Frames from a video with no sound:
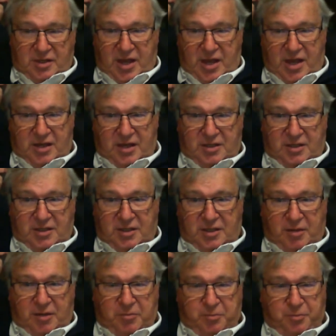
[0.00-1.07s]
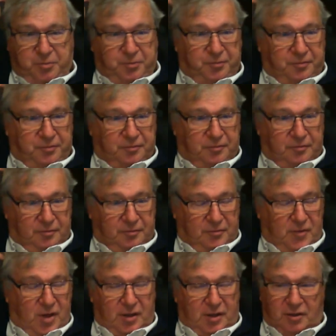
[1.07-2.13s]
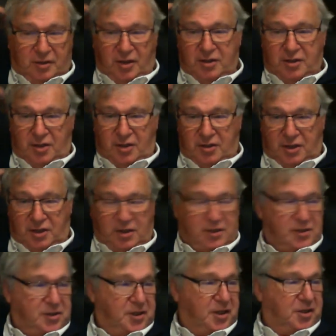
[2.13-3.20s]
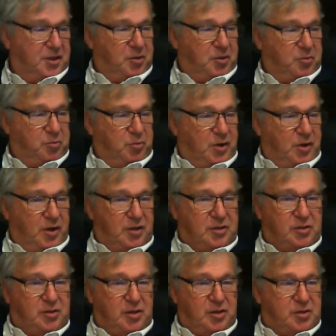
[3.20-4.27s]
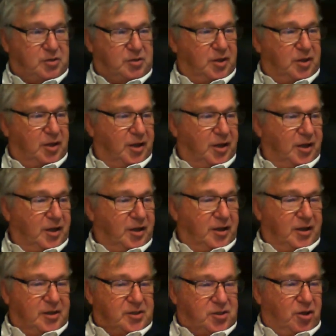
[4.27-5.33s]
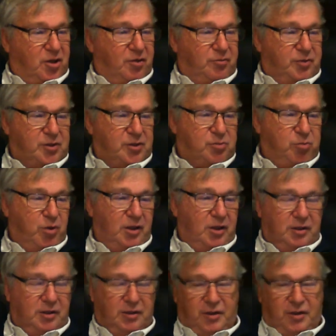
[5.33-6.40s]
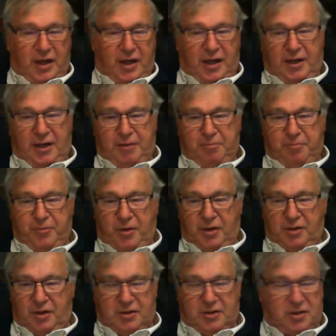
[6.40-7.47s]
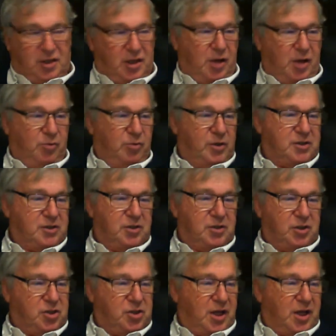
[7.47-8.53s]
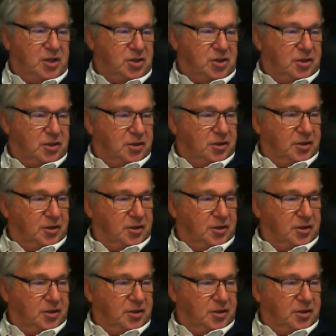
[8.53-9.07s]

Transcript: and um, yeah, I, I, think it, it, it, it's it's served us well. Um, I, I, see no reason to change it.